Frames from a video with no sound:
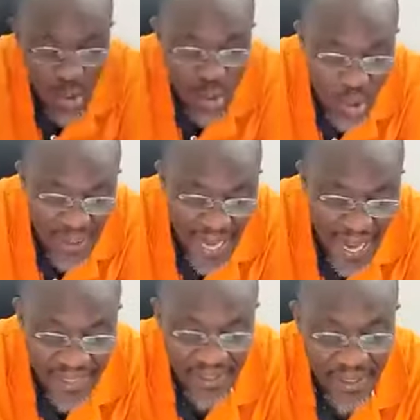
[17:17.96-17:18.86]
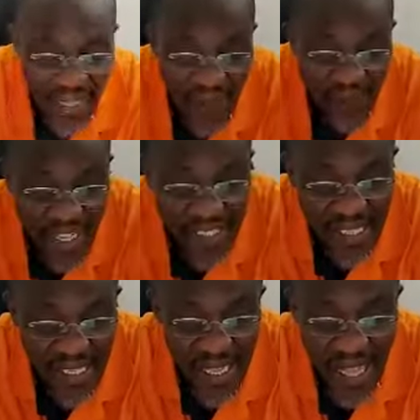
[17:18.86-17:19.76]
Luke 9, verse,
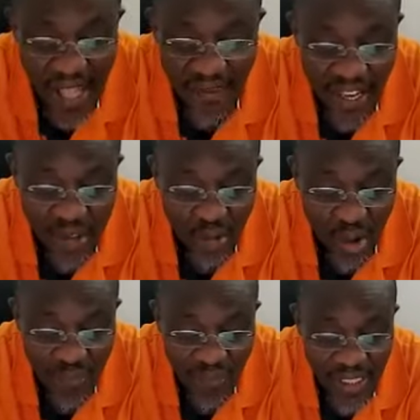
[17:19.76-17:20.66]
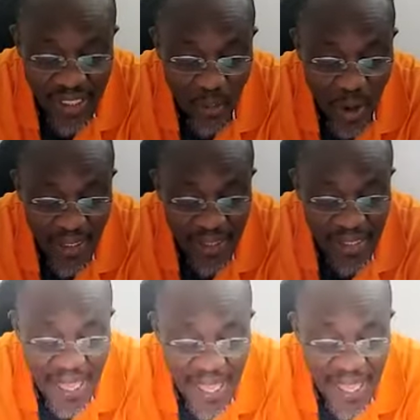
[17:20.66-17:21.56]
uh, uh verse what? Verse 1. It says,